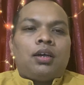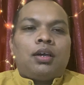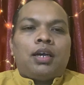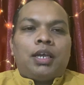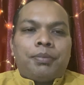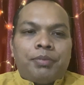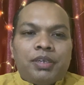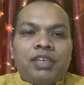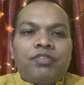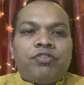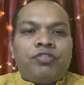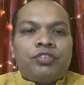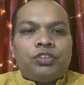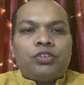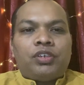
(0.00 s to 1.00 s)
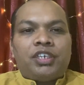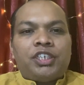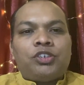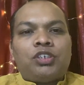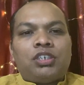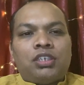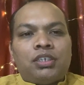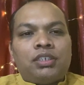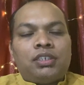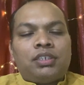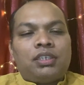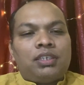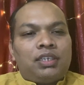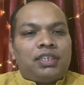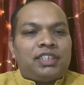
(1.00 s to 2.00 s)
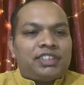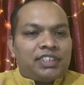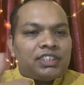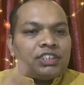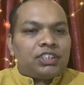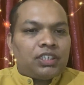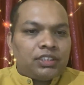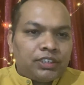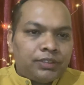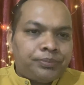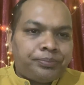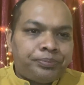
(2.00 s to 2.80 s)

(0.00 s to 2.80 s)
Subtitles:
I believe you're ready to learn. Let's get started.